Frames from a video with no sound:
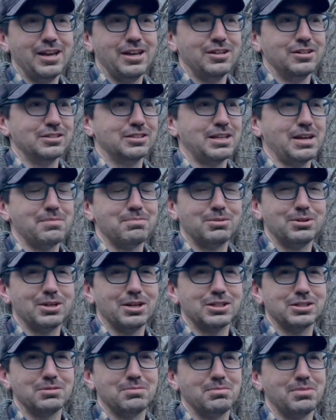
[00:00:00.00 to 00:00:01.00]
your sap
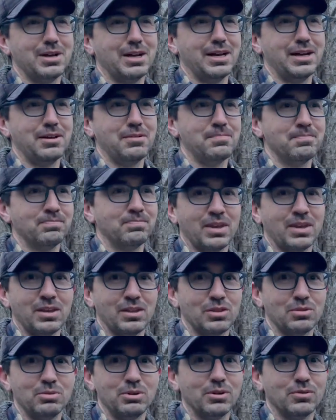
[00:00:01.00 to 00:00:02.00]
production by
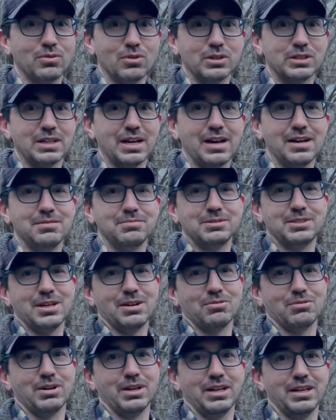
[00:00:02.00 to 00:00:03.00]
3 or 4 times
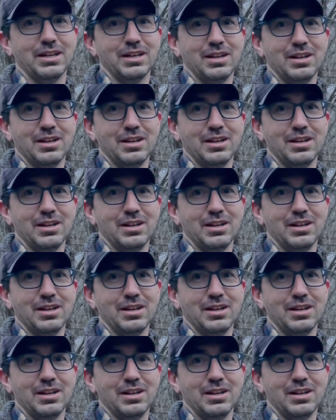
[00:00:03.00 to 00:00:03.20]
that way.